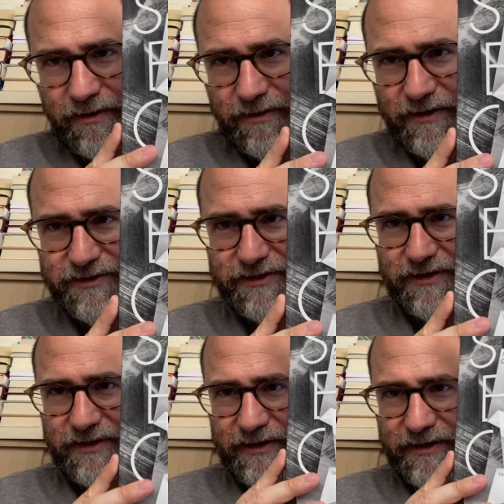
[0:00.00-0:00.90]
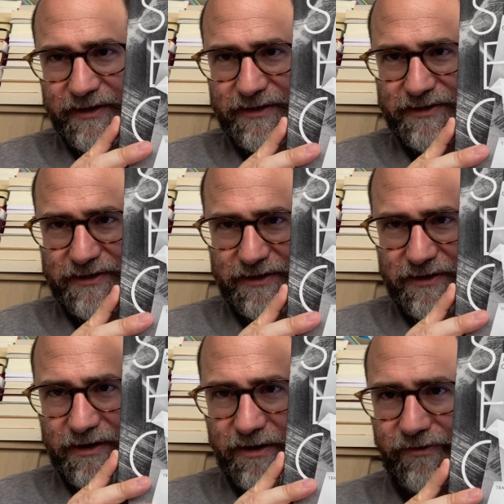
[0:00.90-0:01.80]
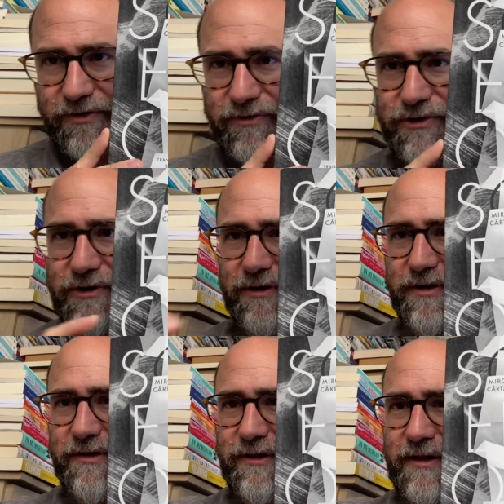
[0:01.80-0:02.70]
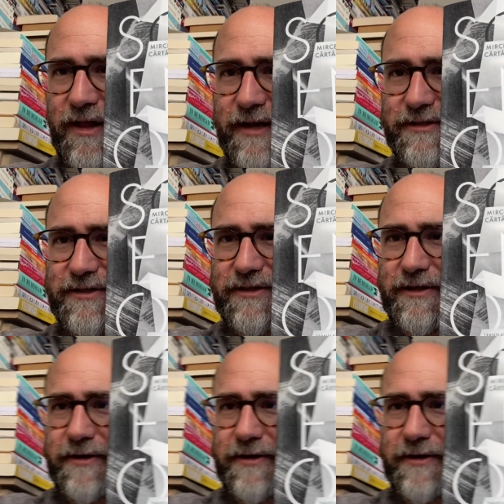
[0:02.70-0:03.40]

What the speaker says: This is a future classic.